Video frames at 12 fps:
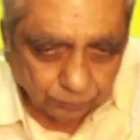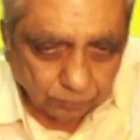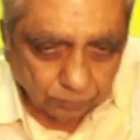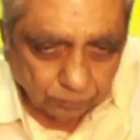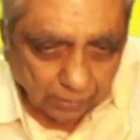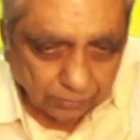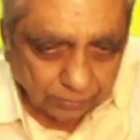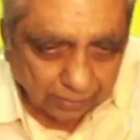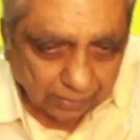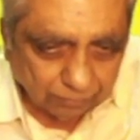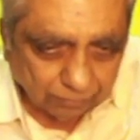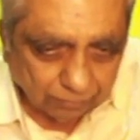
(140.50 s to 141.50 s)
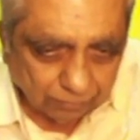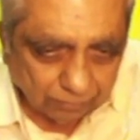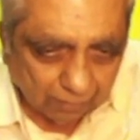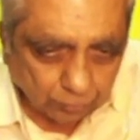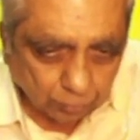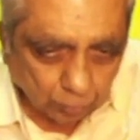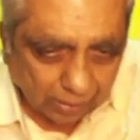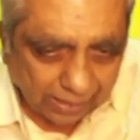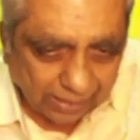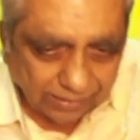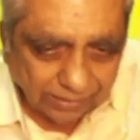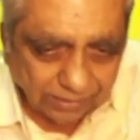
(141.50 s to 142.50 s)
So I have to add
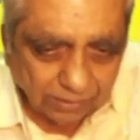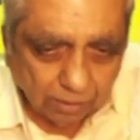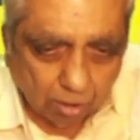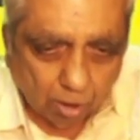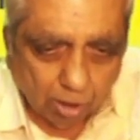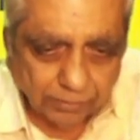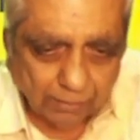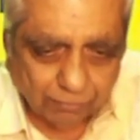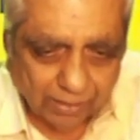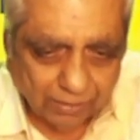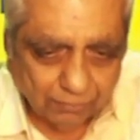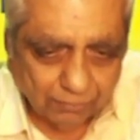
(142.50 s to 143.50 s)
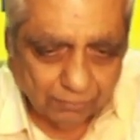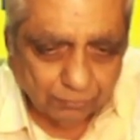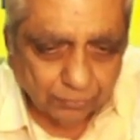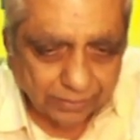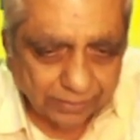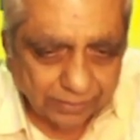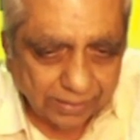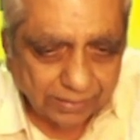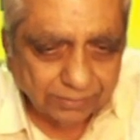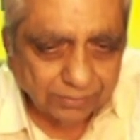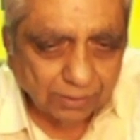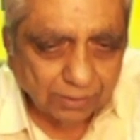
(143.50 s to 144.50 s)
all the 5 readings of
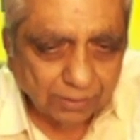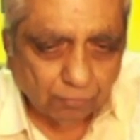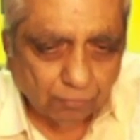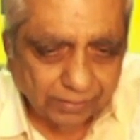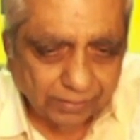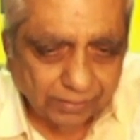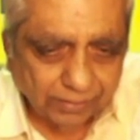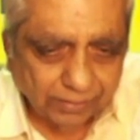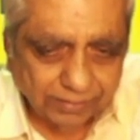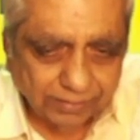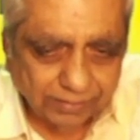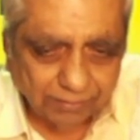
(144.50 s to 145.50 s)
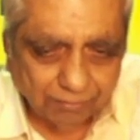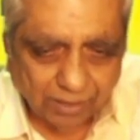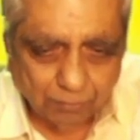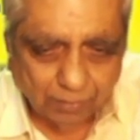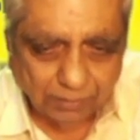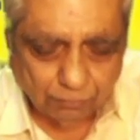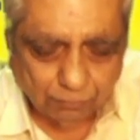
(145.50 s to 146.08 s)
errors and divide by 5.